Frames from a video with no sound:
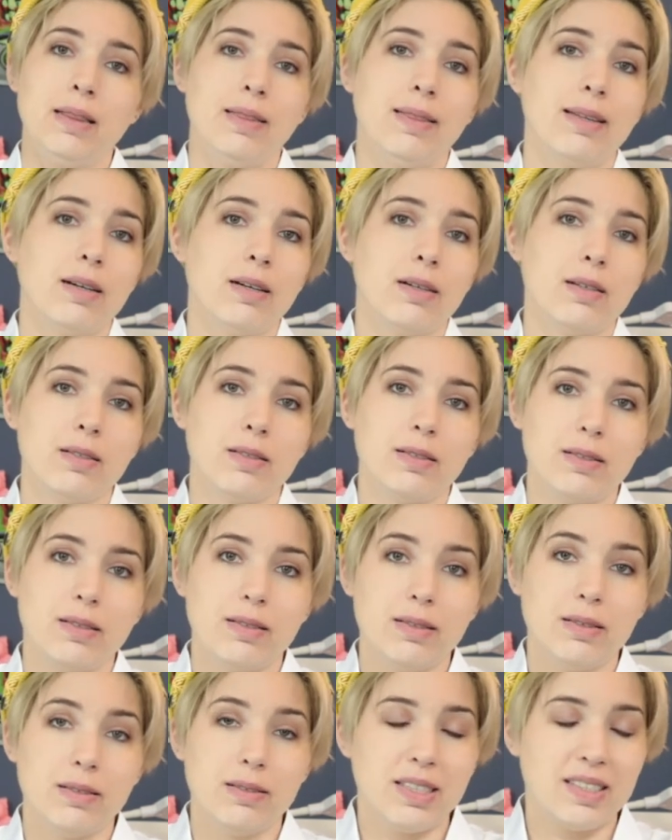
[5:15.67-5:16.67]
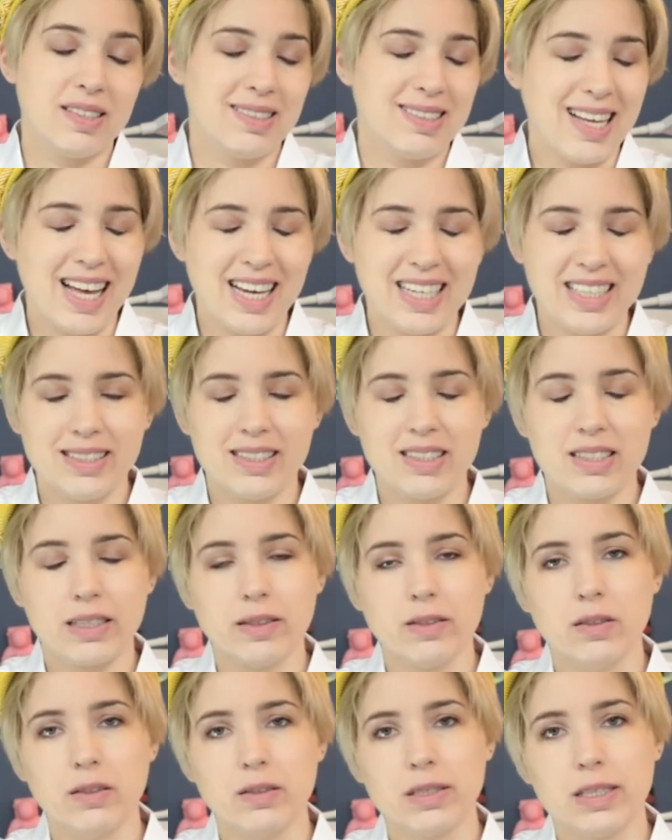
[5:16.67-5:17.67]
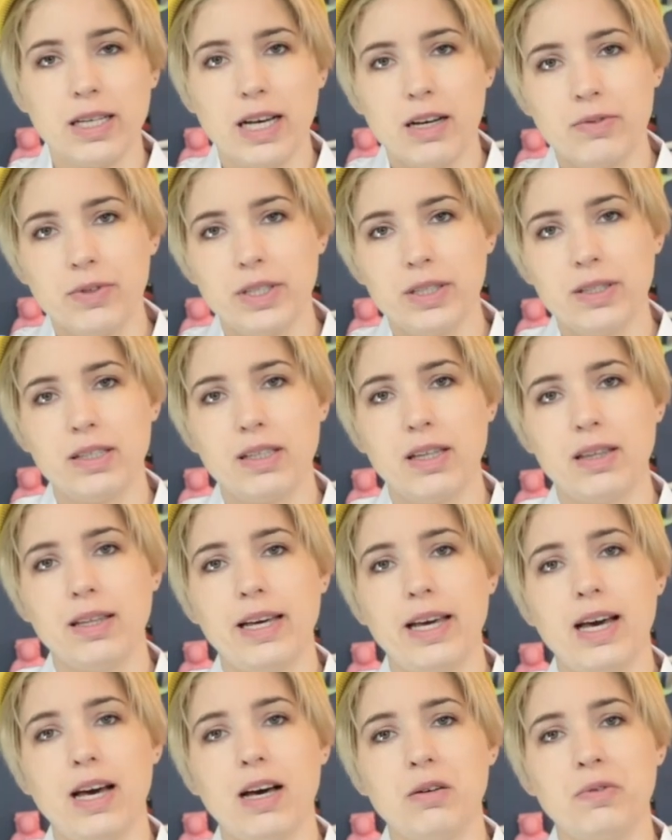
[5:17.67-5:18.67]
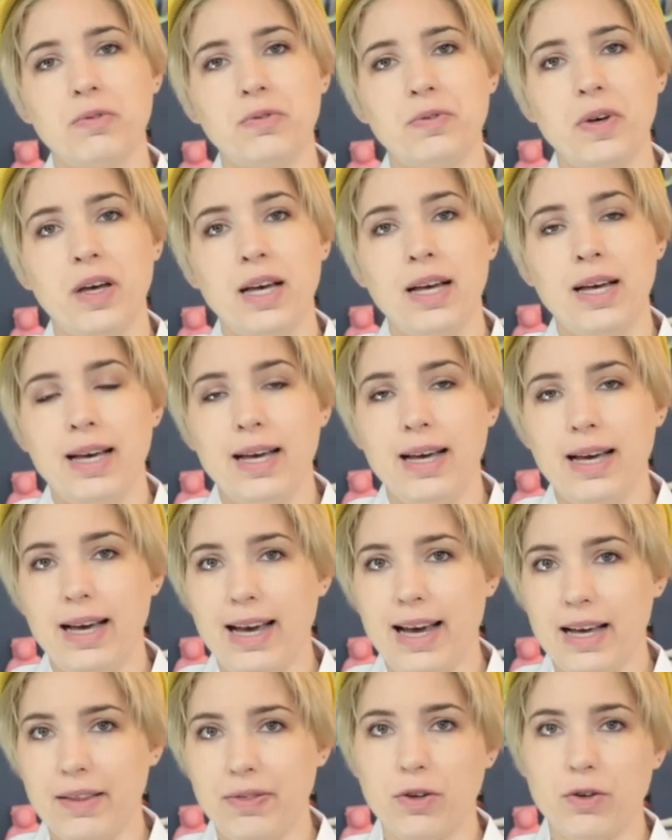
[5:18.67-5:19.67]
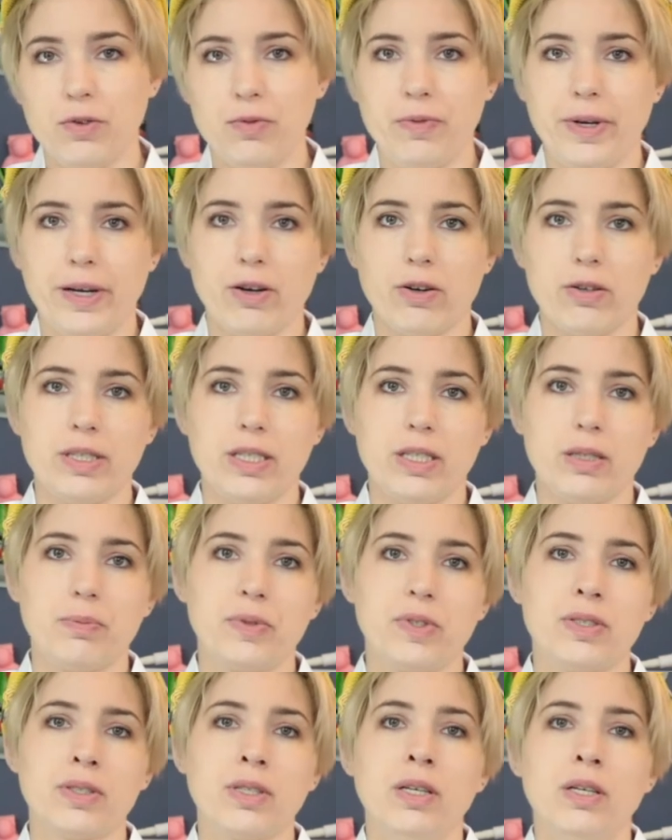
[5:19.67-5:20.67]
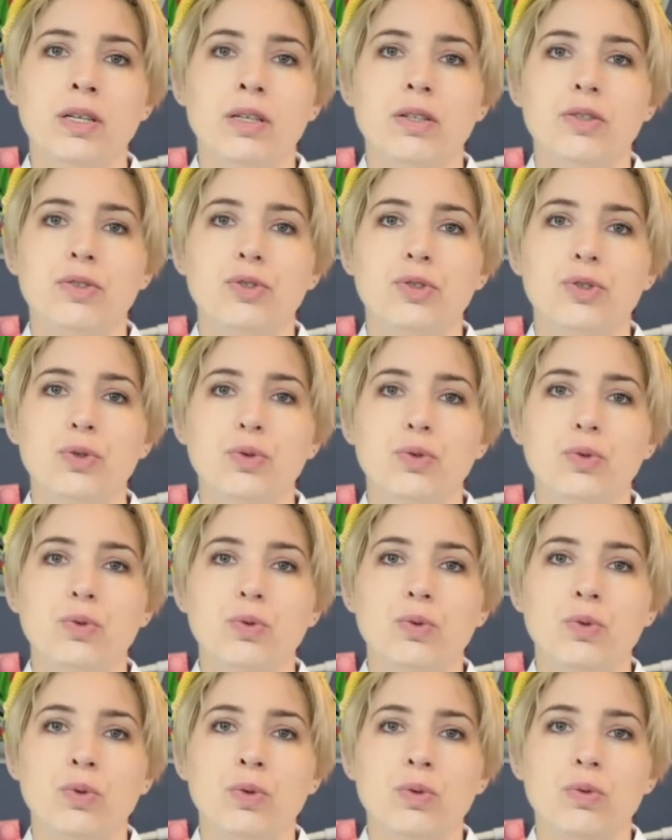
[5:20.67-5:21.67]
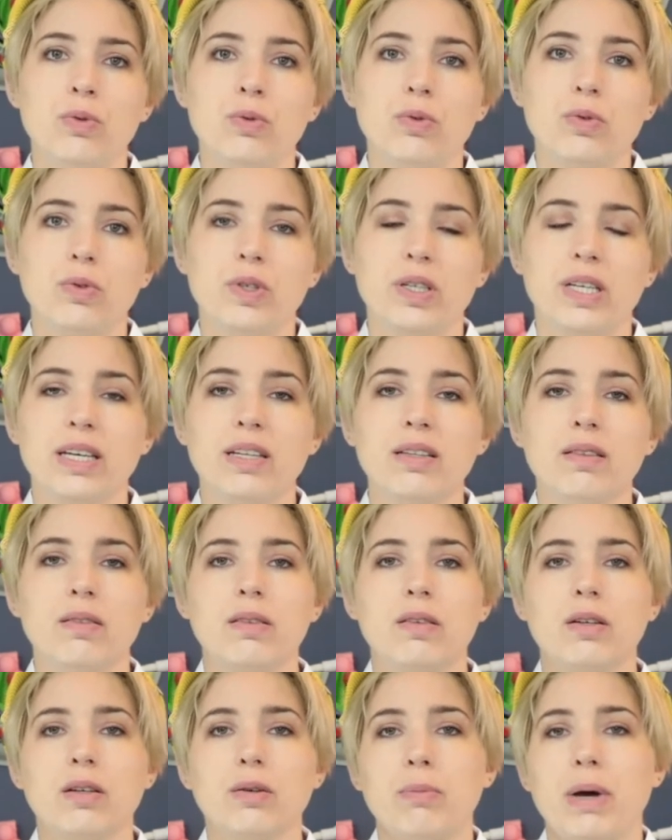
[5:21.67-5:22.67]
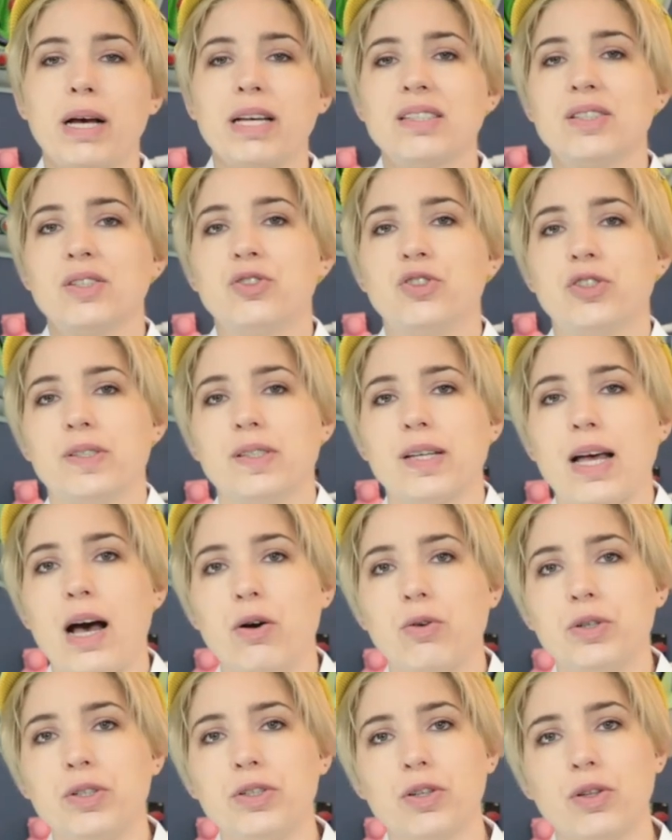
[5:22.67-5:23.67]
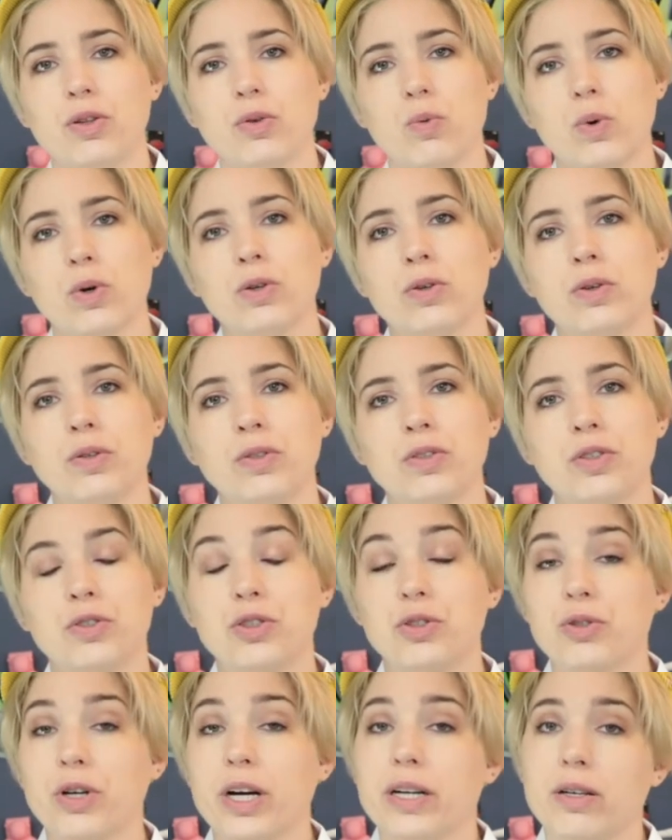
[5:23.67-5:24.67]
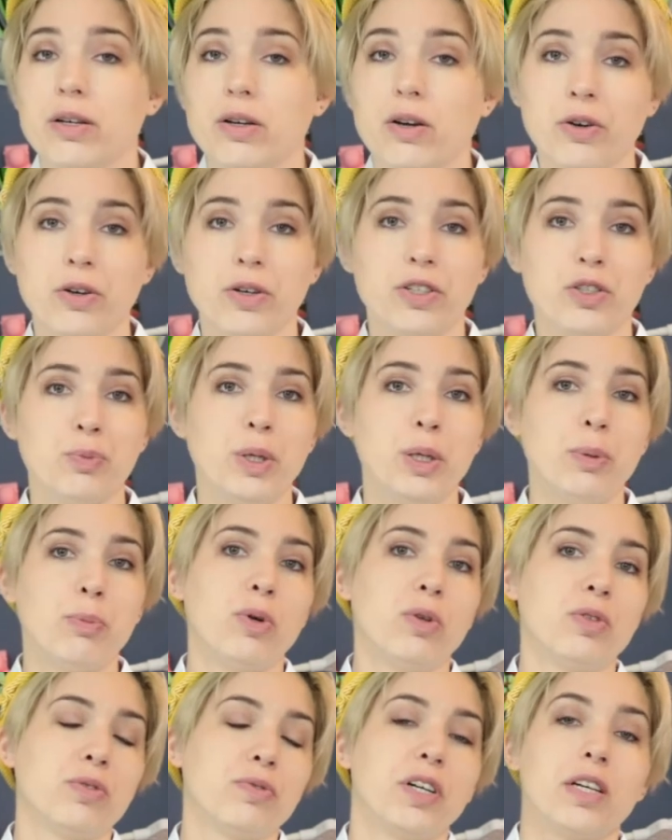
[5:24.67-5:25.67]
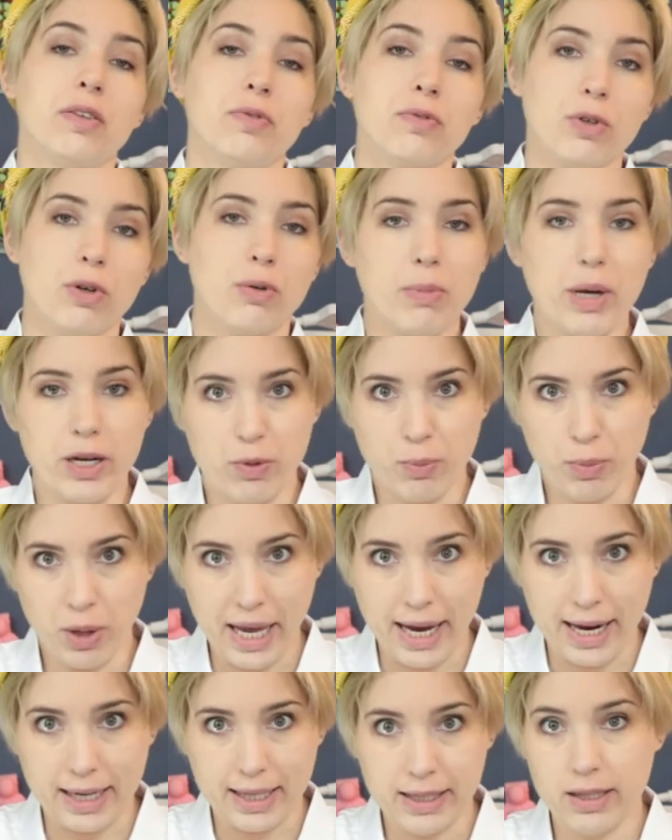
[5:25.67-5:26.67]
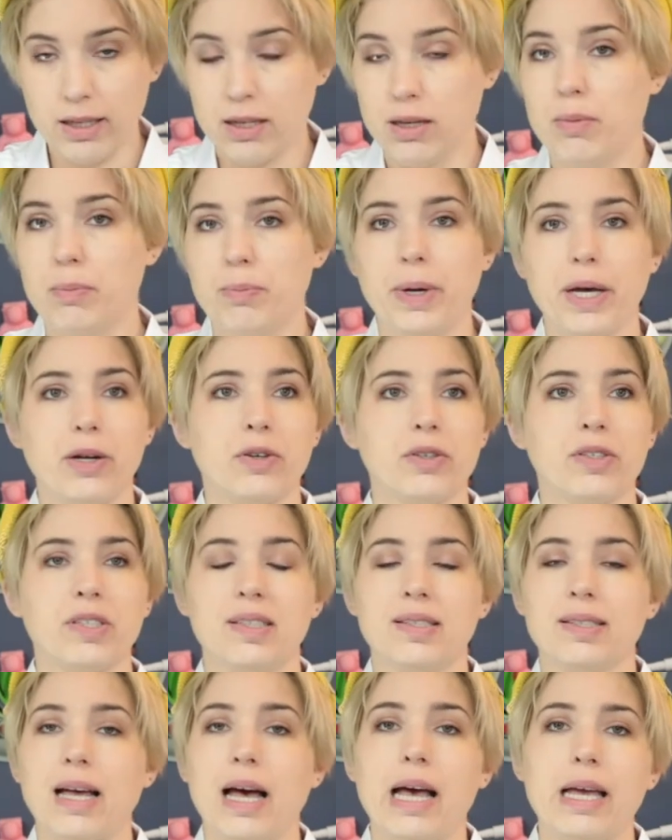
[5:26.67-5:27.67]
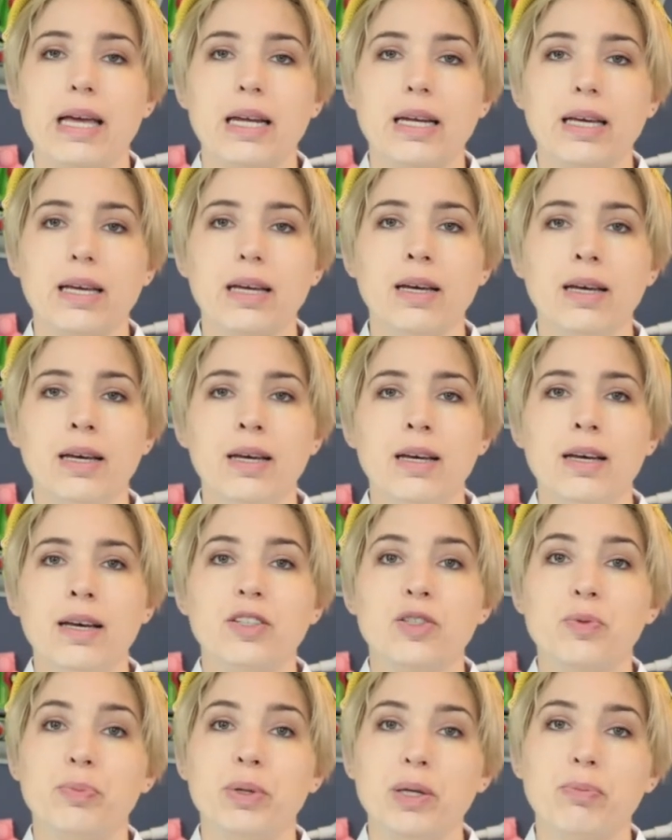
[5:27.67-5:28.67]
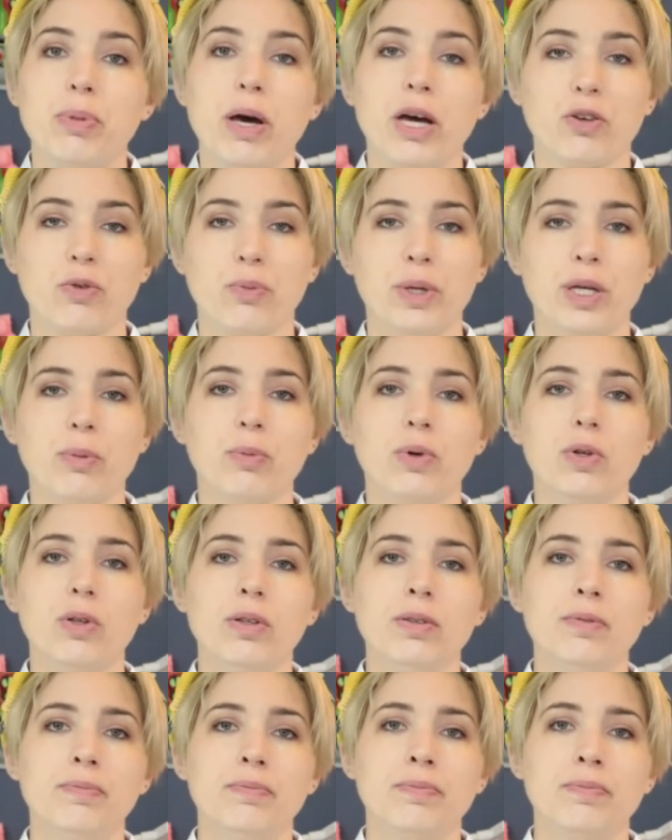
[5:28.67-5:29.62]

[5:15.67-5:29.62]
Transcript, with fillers: their design skills, everything that they have at their fingertips to get their messages out into the world, to try to encourage people to fight for a better planet, a better society, to be better people.